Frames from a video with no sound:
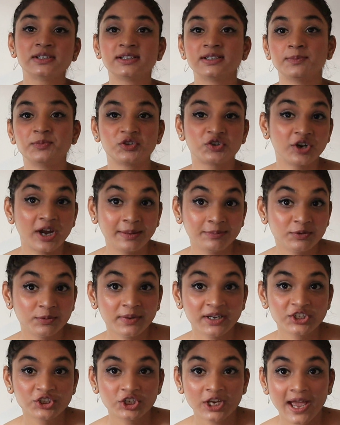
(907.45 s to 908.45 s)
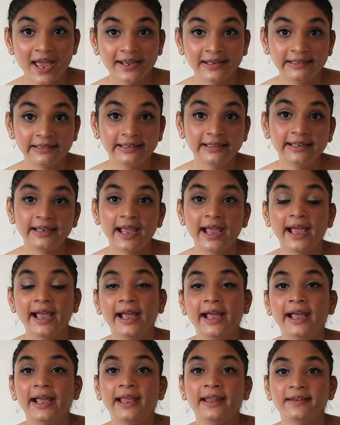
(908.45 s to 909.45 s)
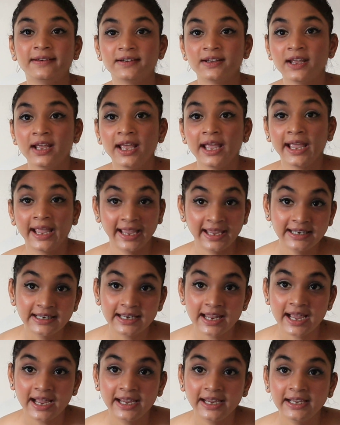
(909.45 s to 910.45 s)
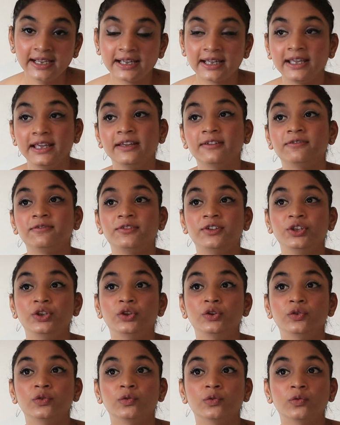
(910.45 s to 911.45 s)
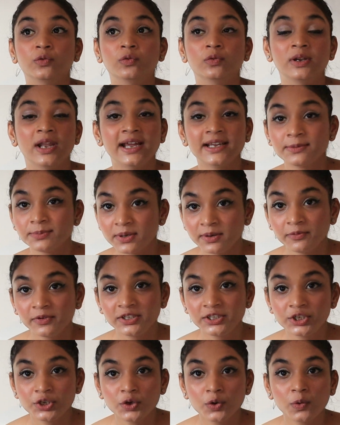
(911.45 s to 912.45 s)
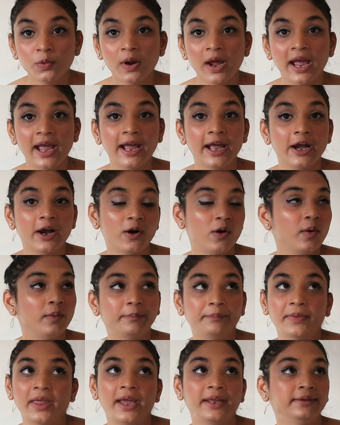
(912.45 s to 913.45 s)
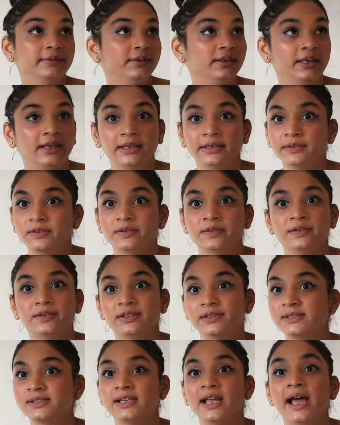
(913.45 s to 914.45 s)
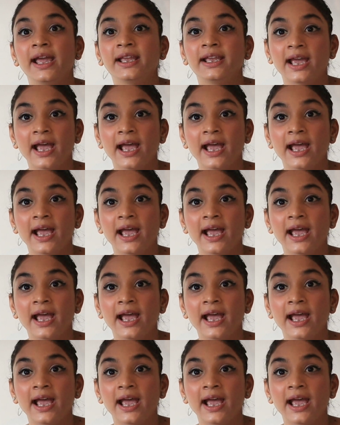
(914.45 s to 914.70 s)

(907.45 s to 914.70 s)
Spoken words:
Subscribe to my channel and hit like if you liked my video, and hit dislike